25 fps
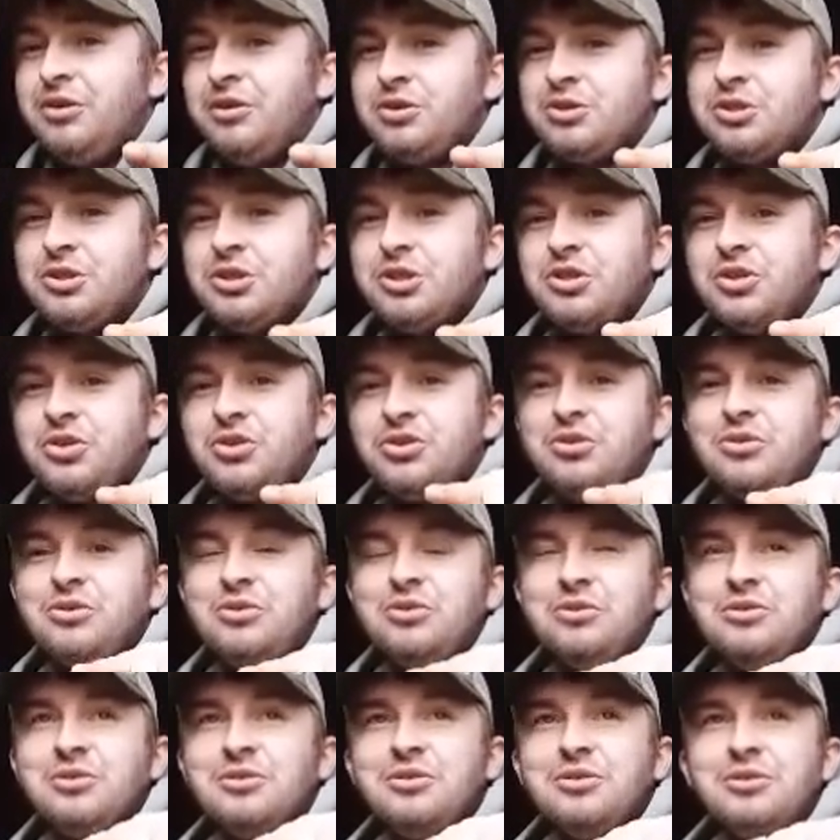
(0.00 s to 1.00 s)
though I lost 2,
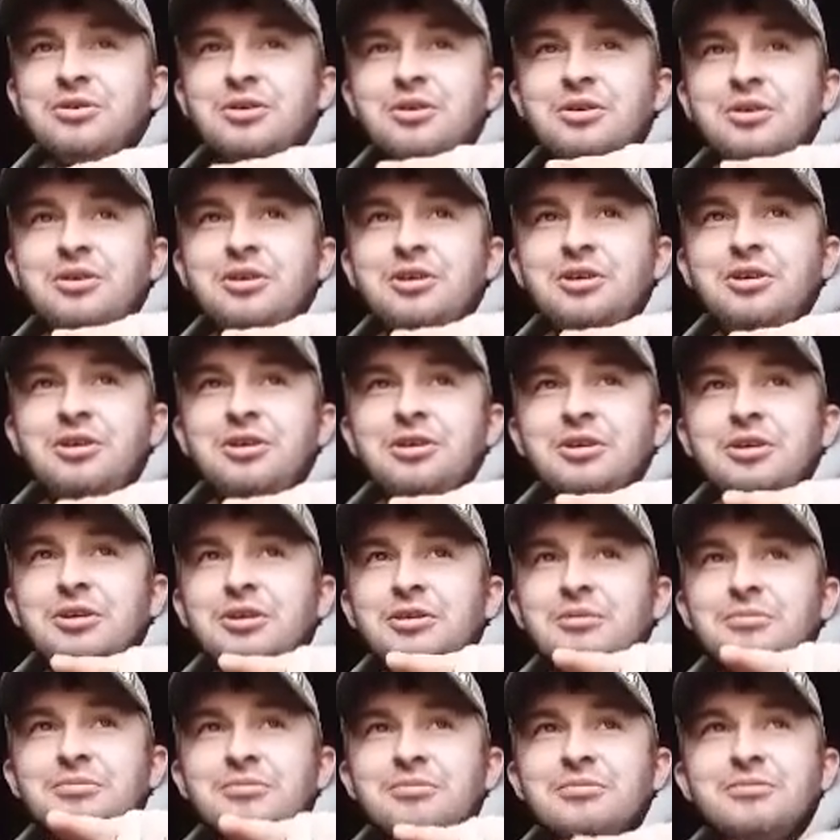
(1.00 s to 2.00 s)

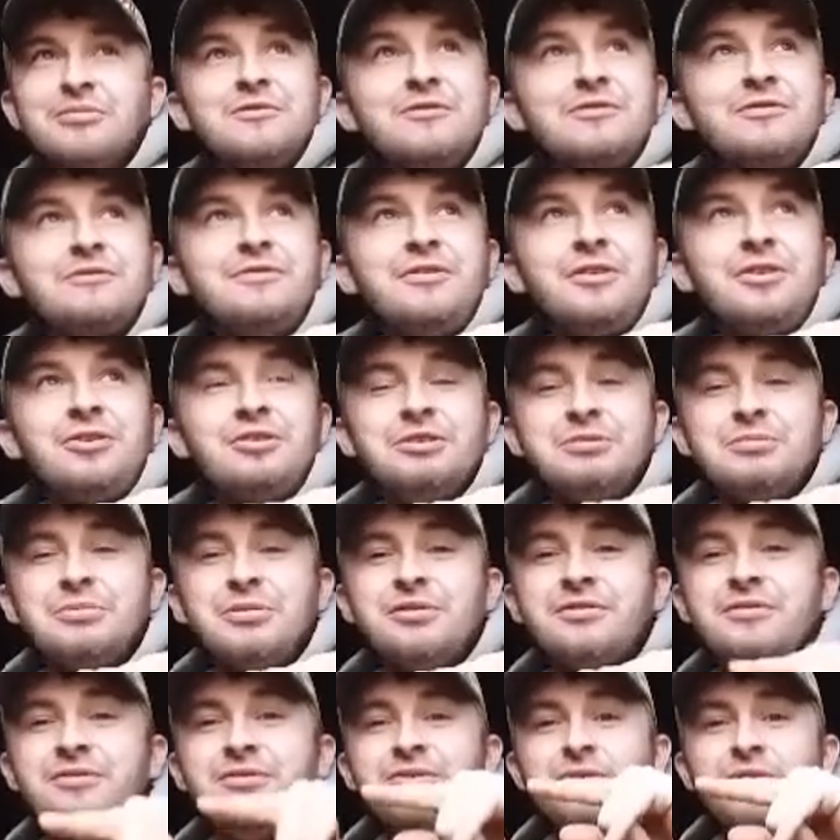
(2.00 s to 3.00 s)
I'm
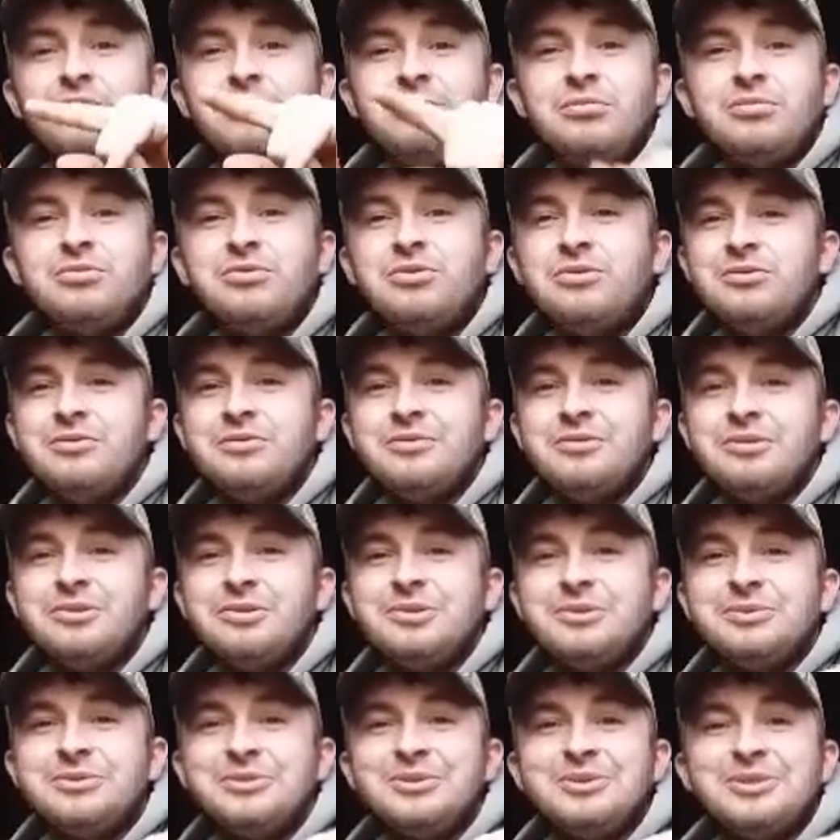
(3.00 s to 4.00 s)
finding my form.
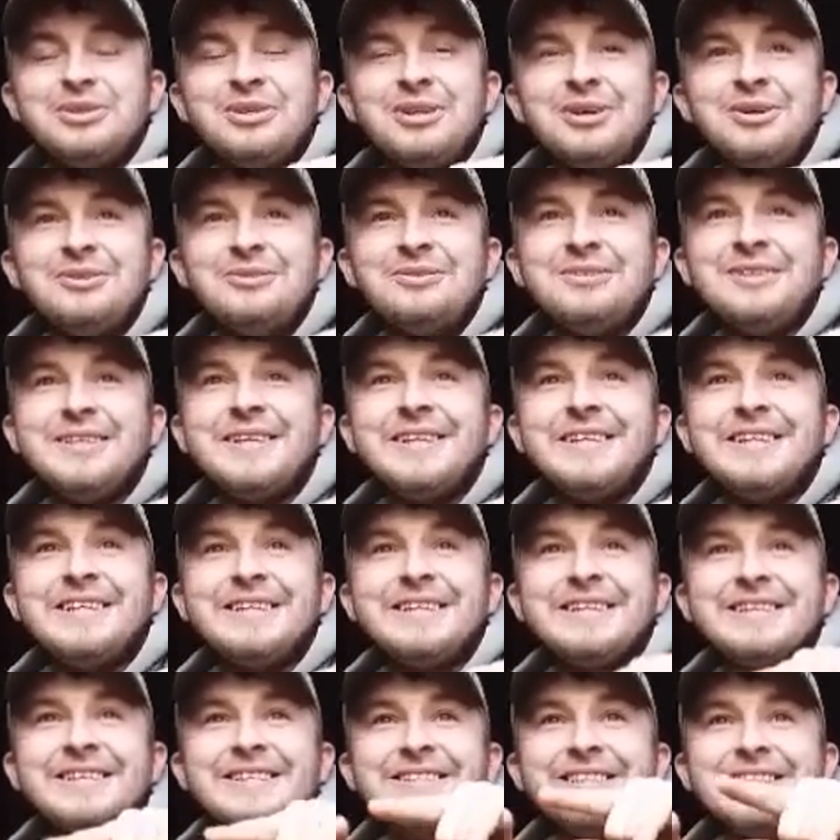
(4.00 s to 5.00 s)
George knows
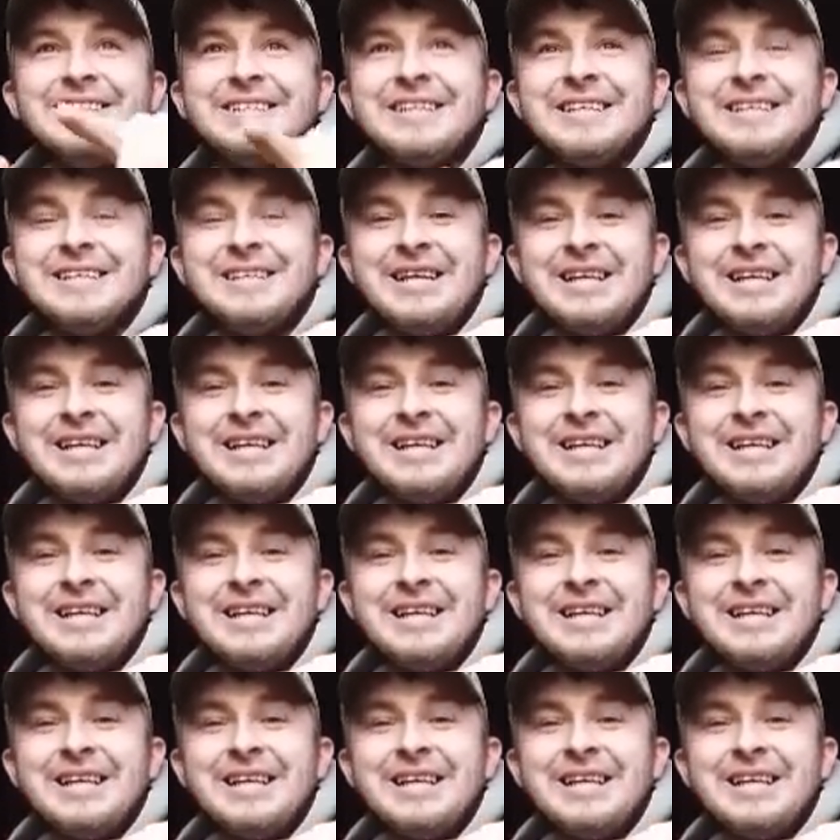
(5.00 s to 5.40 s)
it because he's